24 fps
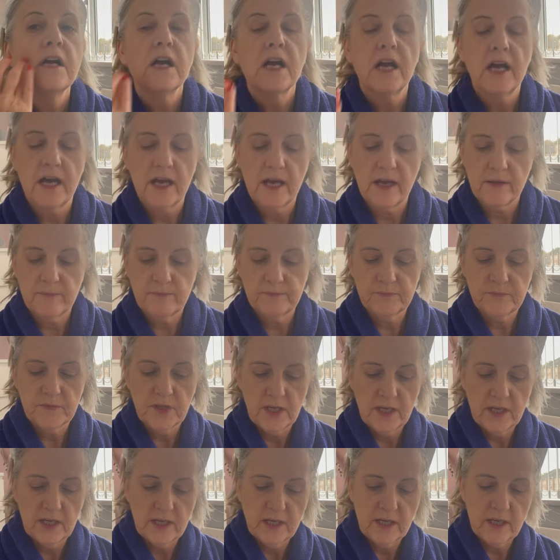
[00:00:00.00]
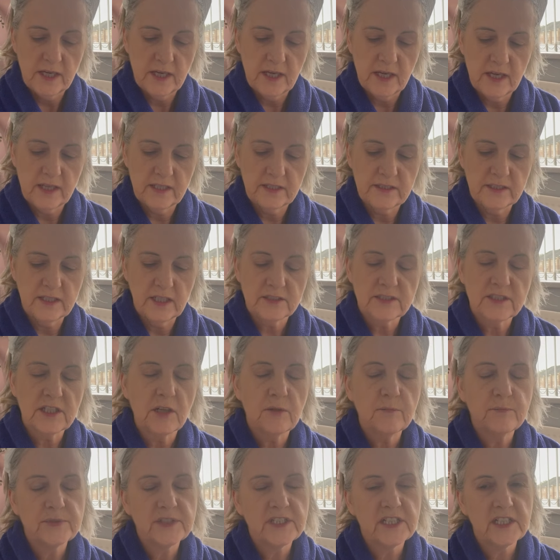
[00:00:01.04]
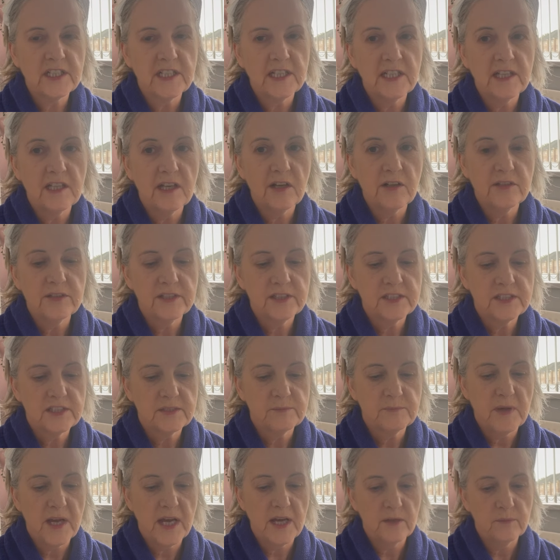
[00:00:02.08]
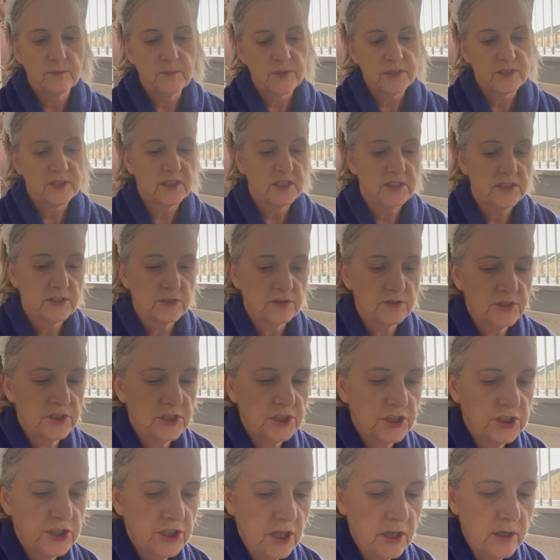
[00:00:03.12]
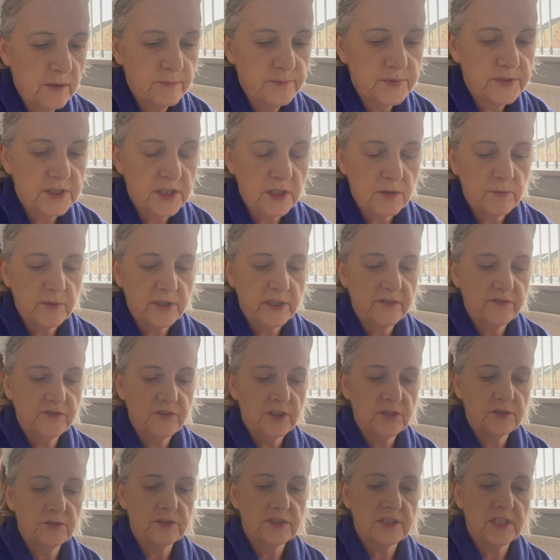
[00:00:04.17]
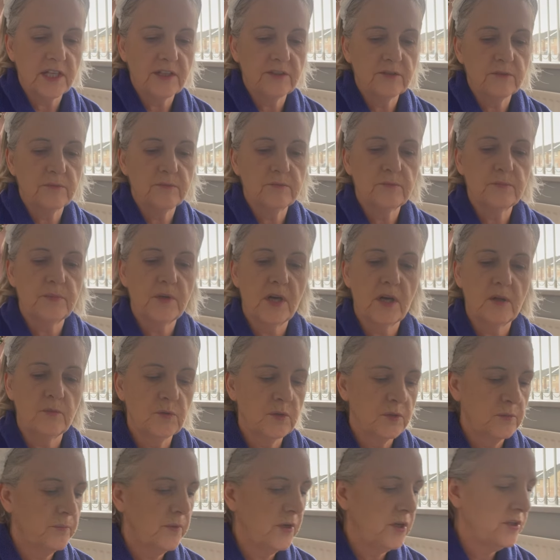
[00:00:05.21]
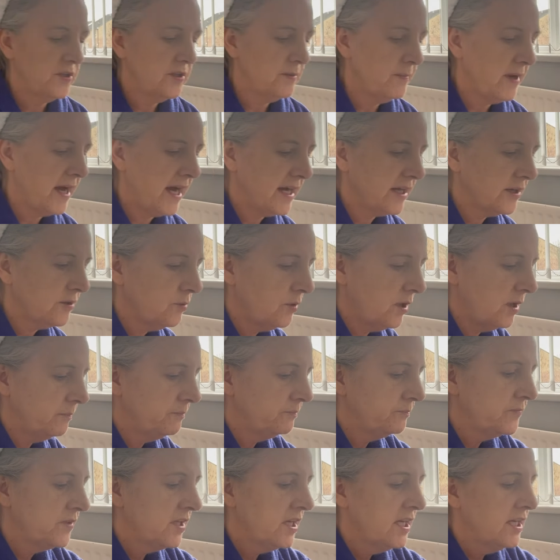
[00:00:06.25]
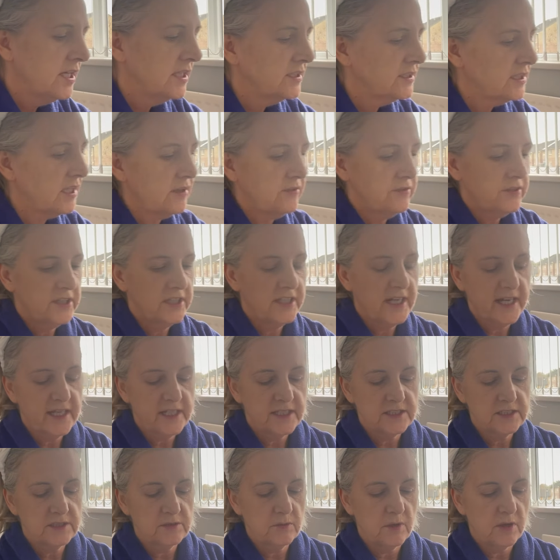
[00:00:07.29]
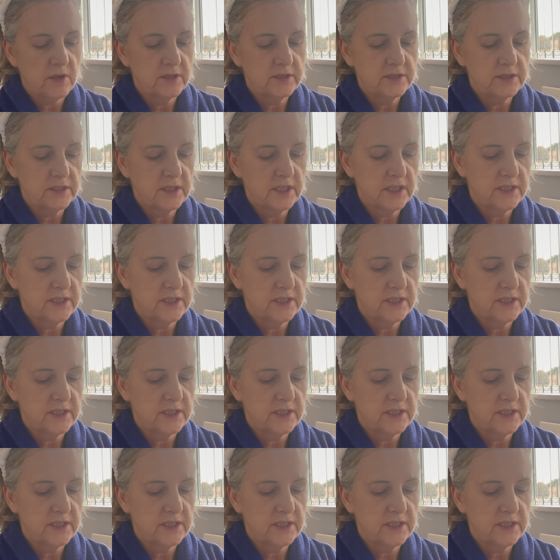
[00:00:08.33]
Um, and I don't particularly like the smell, but it does the job. So when I've used that up, I will buy the MAC one. So the next one,